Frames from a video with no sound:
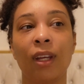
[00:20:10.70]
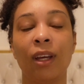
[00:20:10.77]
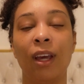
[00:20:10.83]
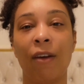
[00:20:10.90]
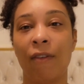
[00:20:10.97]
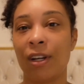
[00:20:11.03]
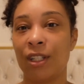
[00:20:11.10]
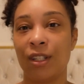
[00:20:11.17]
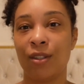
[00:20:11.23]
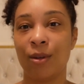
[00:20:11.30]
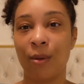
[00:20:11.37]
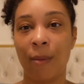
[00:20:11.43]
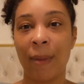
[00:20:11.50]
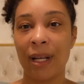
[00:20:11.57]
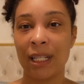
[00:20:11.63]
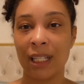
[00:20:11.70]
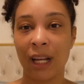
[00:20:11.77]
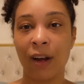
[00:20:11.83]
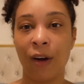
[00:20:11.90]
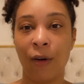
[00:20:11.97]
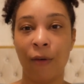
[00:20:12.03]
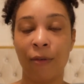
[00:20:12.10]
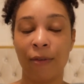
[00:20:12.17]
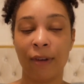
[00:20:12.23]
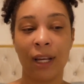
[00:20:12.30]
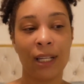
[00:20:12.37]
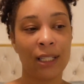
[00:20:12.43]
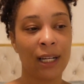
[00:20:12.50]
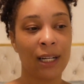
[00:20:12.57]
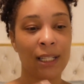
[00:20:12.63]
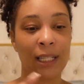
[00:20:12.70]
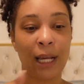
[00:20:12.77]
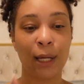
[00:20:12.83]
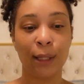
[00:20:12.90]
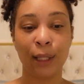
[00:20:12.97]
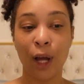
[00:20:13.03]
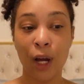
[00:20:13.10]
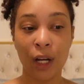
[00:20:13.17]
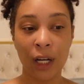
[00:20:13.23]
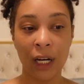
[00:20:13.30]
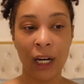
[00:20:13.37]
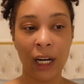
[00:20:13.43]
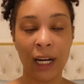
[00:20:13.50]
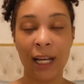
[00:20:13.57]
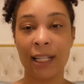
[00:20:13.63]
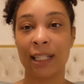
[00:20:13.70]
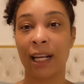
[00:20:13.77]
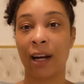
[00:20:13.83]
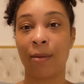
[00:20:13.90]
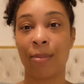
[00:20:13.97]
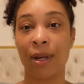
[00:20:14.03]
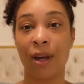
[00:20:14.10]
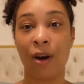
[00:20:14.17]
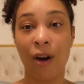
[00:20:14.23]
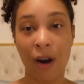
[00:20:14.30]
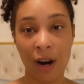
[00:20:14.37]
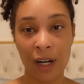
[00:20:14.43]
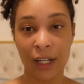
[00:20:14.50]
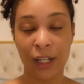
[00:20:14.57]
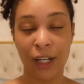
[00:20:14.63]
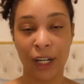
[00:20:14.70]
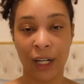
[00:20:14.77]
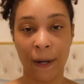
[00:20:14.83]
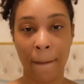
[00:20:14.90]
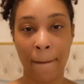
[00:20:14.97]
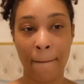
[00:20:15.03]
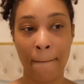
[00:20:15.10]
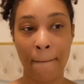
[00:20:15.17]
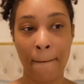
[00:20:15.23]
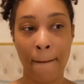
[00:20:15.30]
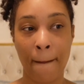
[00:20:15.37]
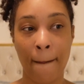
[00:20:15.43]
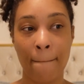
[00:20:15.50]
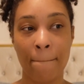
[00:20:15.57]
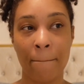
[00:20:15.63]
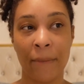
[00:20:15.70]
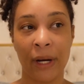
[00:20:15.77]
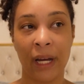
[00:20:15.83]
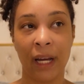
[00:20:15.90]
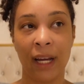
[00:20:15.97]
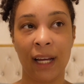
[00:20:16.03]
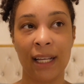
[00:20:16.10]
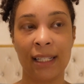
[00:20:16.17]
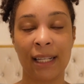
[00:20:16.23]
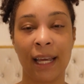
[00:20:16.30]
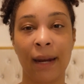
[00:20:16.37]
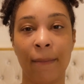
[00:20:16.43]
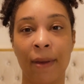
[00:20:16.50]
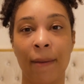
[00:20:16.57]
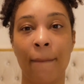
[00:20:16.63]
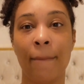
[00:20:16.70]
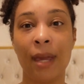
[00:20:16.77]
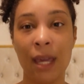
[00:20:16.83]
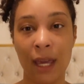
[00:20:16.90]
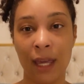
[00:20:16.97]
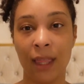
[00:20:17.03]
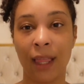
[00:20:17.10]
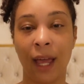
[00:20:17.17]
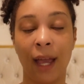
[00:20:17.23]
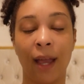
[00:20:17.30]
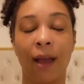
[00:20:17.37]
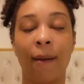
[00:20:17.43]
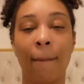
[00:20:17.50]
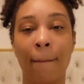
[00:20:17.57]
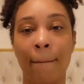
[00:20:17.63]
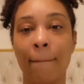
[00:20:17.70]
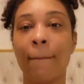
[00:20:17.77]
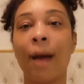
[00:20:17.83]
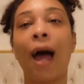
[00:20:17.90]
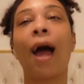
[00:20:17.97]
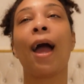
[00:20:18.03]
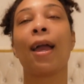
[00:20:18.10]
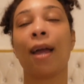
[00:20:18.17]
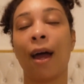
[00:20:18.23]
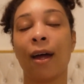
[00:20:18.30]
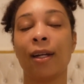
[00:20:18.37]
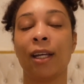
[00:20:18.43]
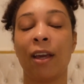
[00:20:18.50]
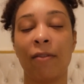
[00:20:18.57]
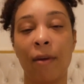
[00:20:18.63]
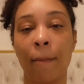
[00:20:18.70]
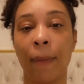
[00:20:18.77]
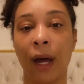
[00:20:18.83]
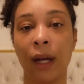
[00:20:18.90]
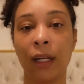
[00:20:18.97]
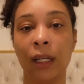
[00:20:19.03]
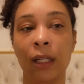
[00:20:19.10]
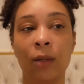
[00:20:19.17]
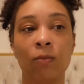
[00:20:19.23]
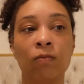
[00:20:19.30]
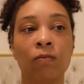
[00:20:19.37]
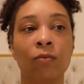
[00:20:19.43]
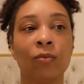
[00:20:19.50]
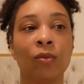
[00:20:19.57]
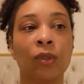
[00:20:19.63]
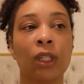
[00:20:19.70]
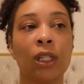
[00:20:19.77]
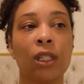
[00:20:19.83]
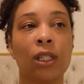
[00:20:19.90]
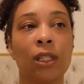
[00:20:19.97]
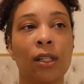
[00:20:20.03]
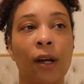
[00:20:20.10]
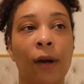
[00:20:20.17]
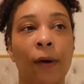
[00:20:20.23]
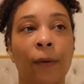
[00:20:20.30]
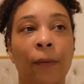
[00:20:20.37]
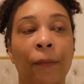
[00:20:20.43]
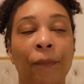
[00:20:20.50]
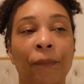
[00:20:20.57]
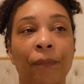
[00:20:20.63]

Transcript: if i just do it myself it's gonna take longer it's gonna be harder but it's gonna be me like my God given body. So,